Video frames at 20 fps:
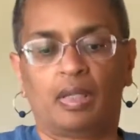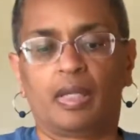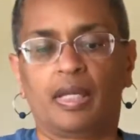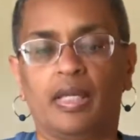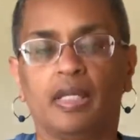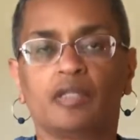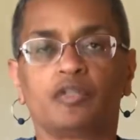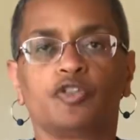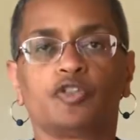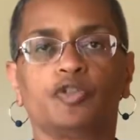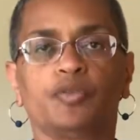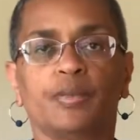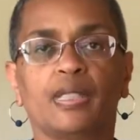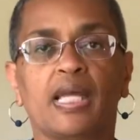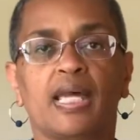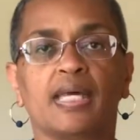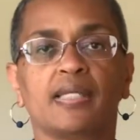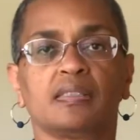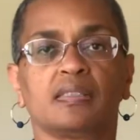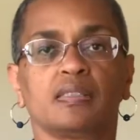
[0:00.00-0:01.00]
and Toomey
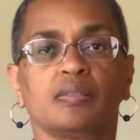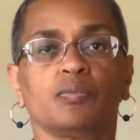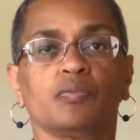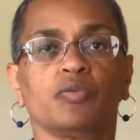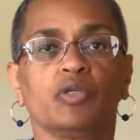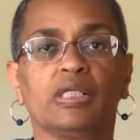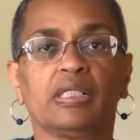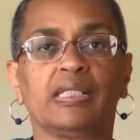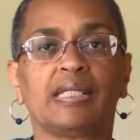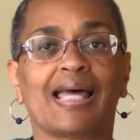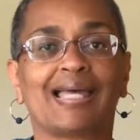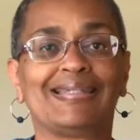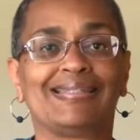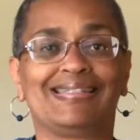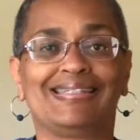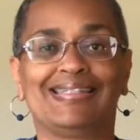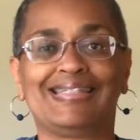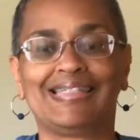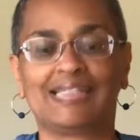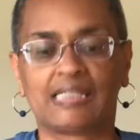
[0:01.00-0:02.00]
has some really nice
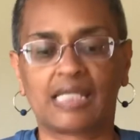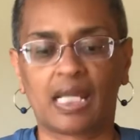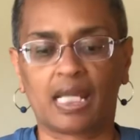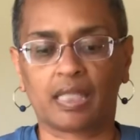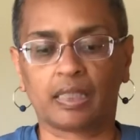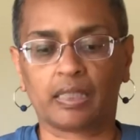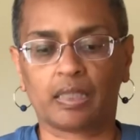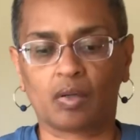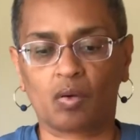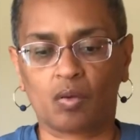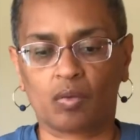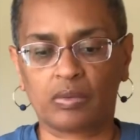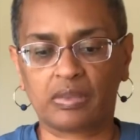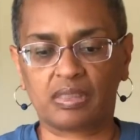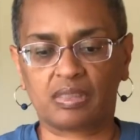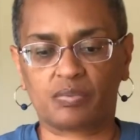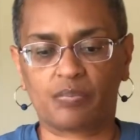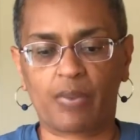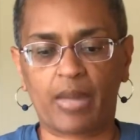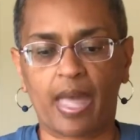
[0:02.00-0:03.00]
detailing on
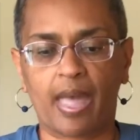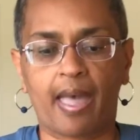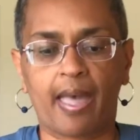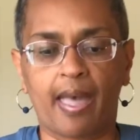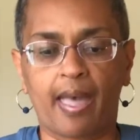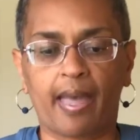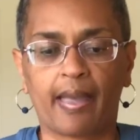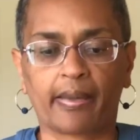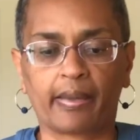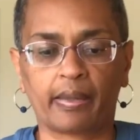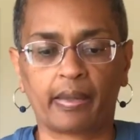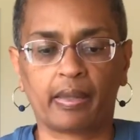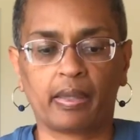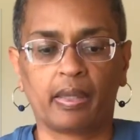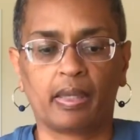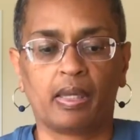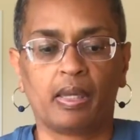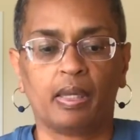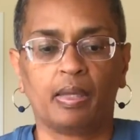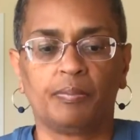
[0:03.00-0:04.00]
this bag
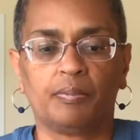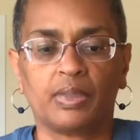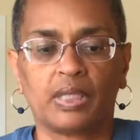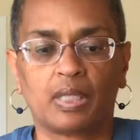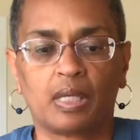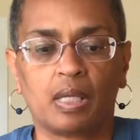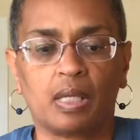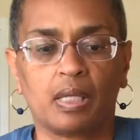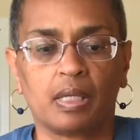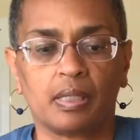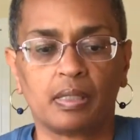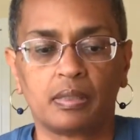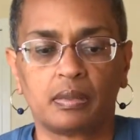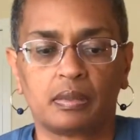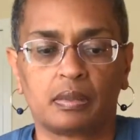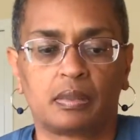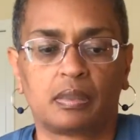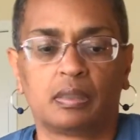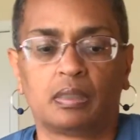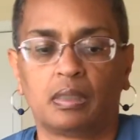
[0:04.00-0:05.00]

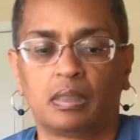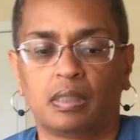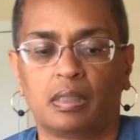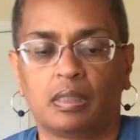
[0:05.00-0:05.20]
because